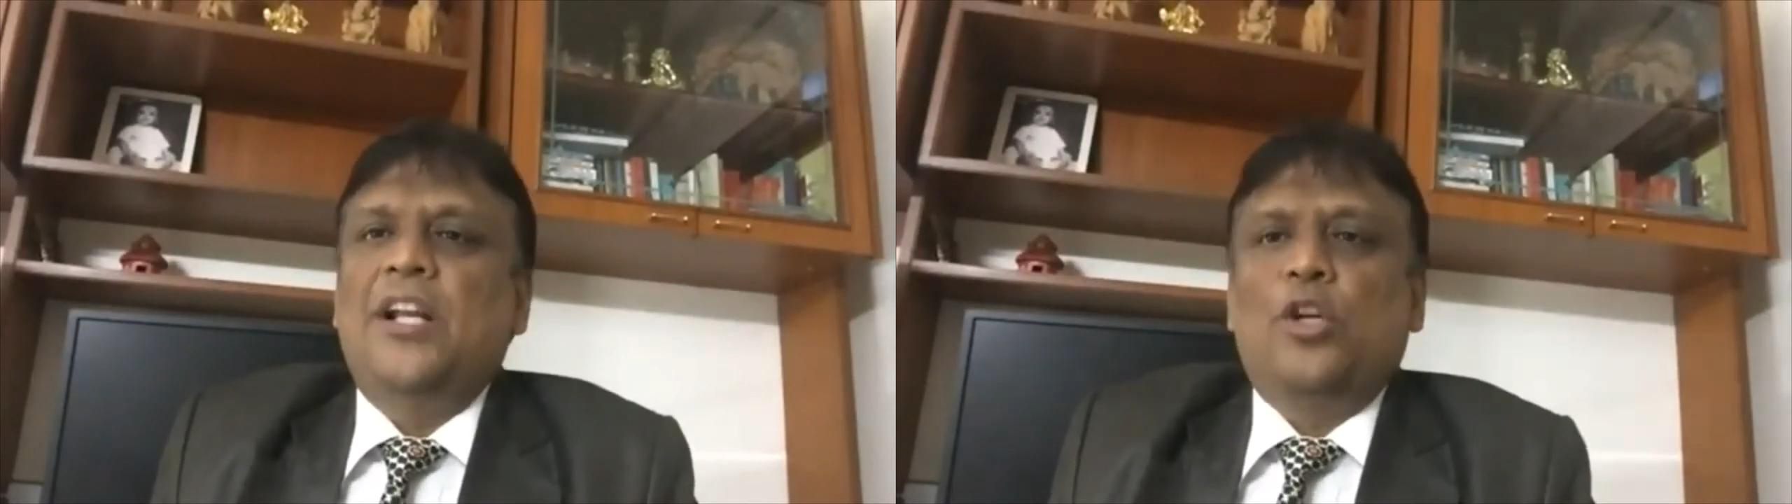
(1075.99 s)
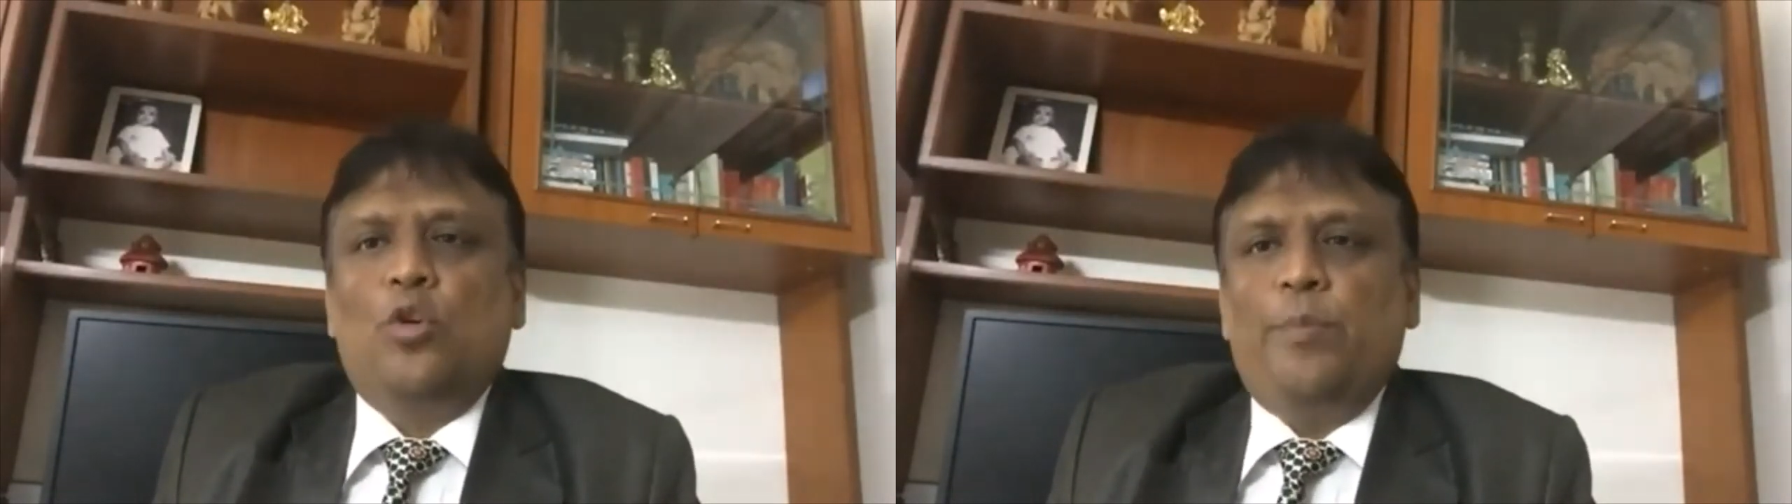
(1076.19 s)

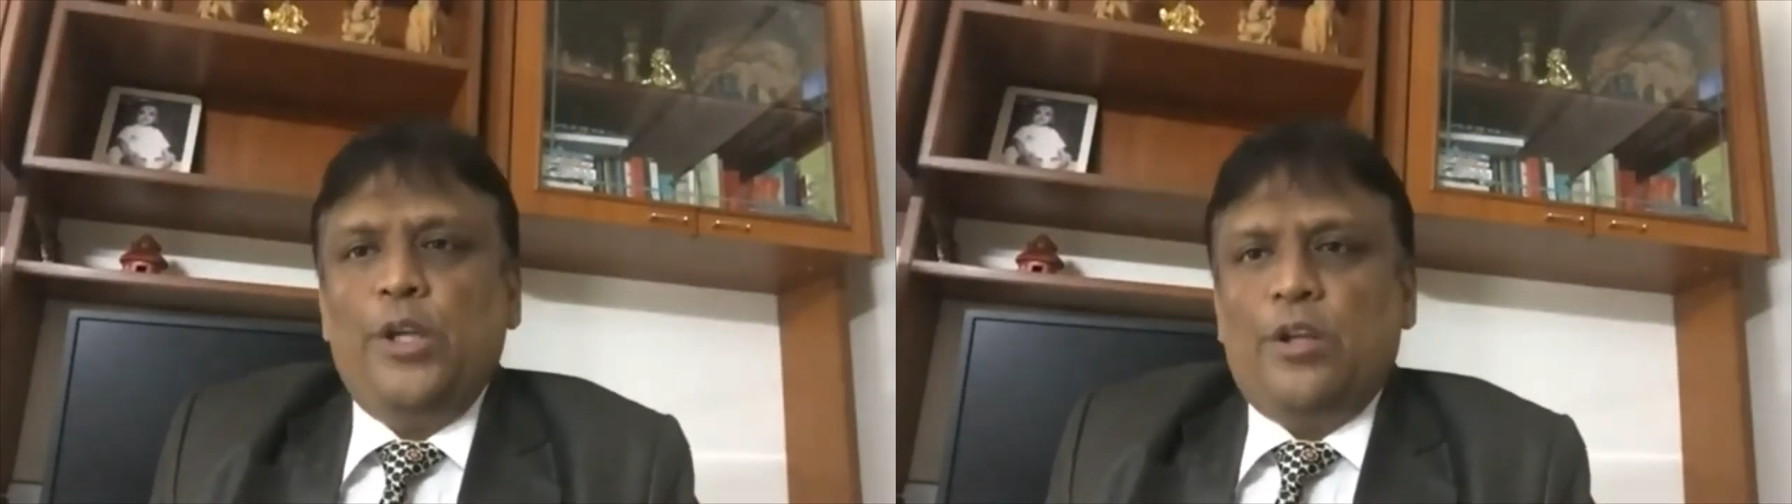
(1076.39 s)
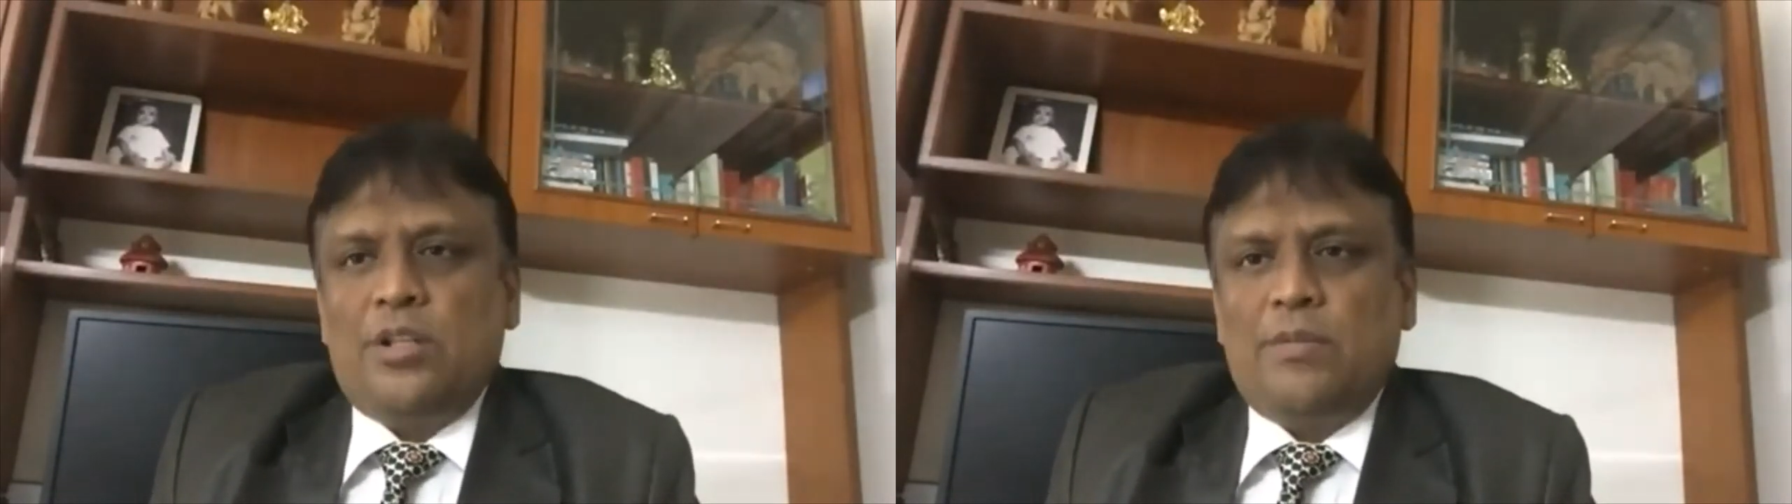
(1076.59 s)
It could
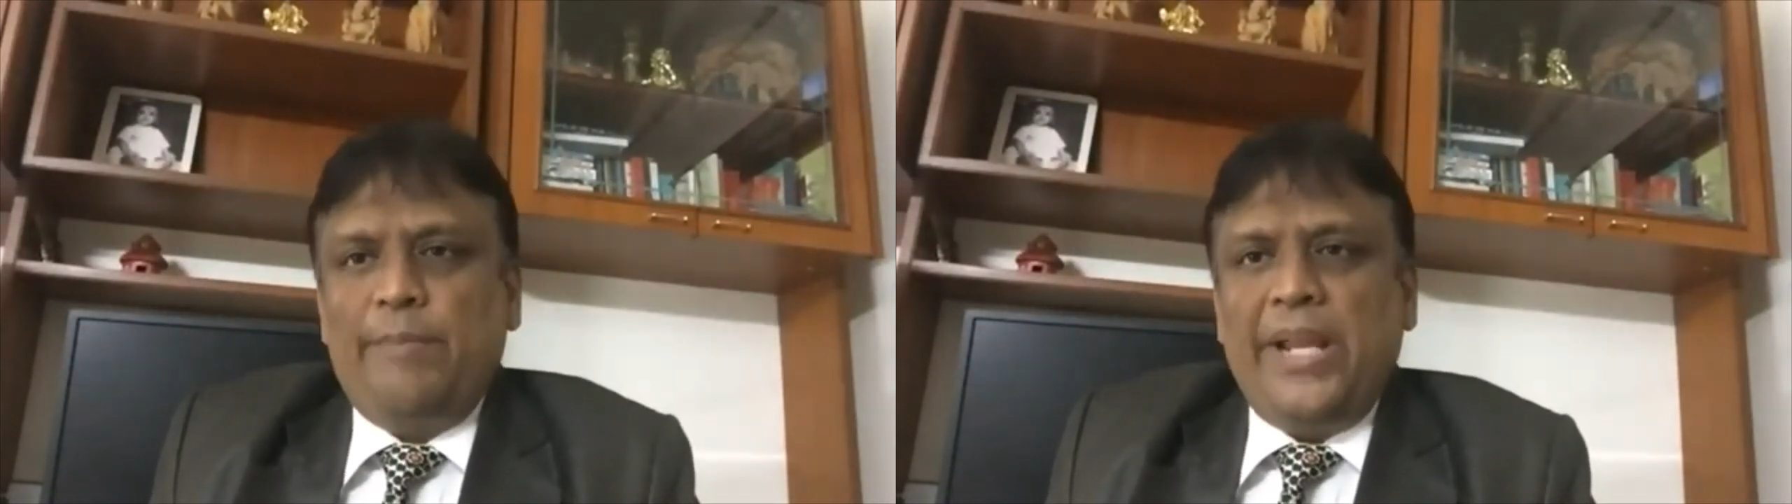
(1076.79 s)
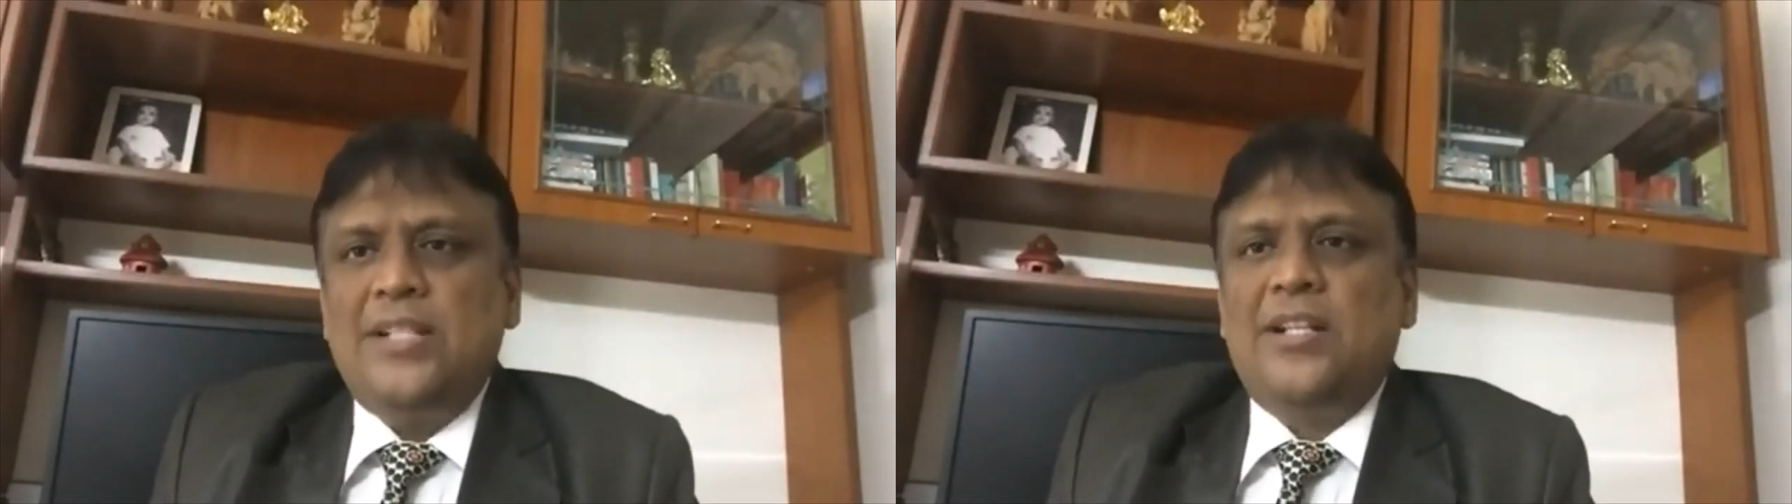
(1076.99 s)
be your
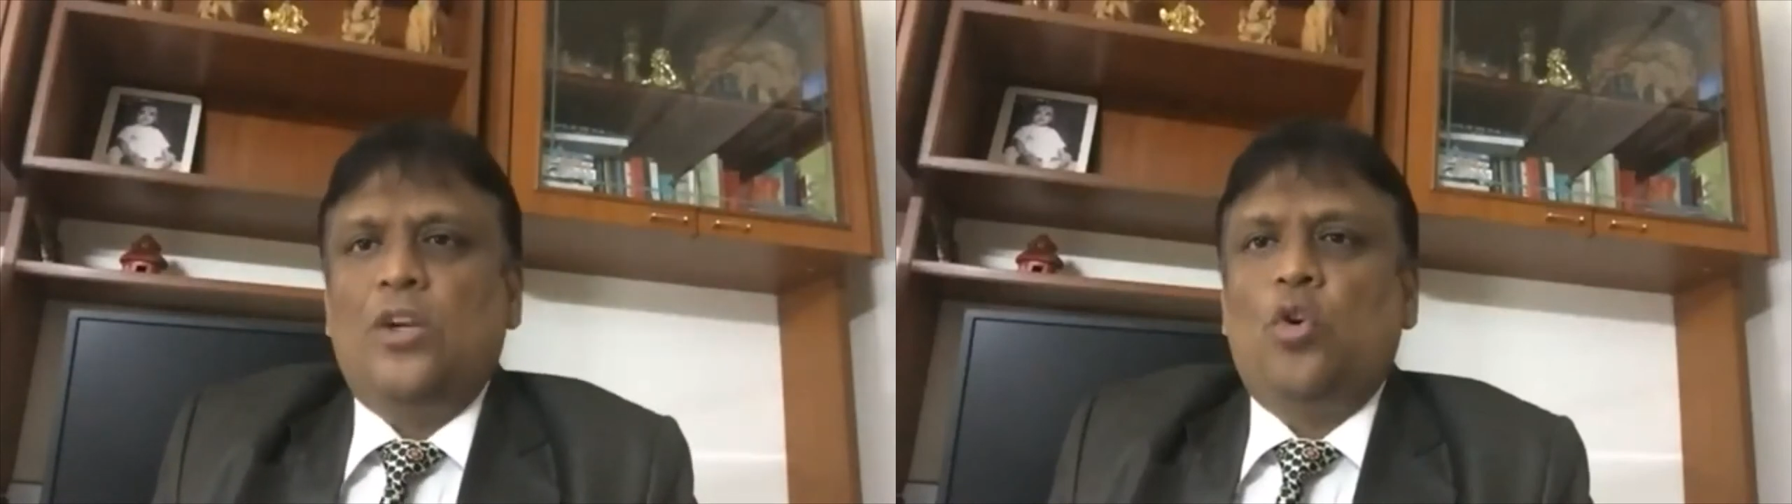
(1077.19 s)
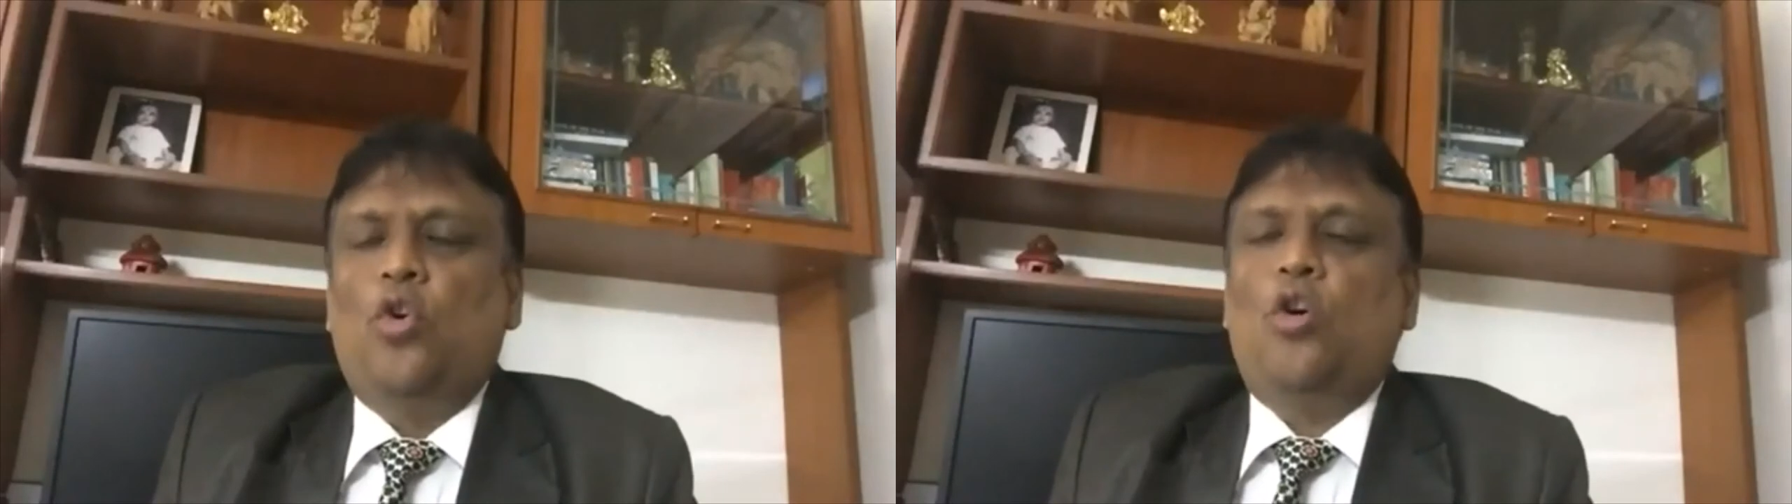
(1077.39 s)
maids
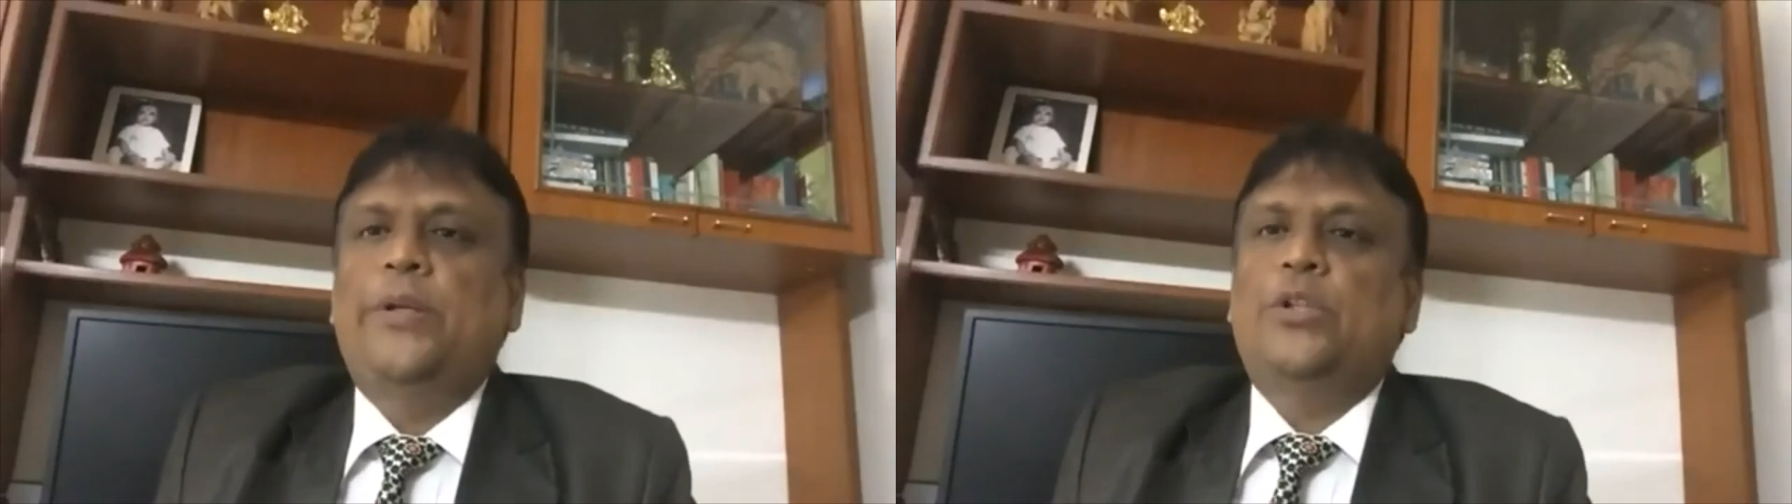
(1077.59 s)
at home,